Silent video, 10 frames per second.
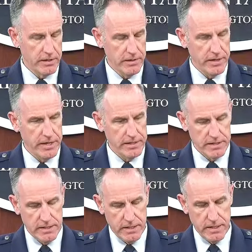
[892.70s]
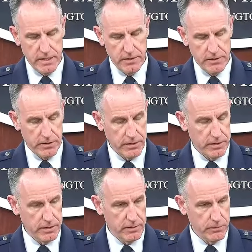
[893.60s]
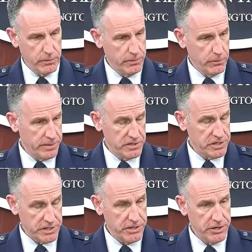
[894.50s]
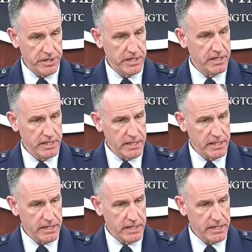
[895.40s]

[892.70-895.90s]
that uh, there will be security,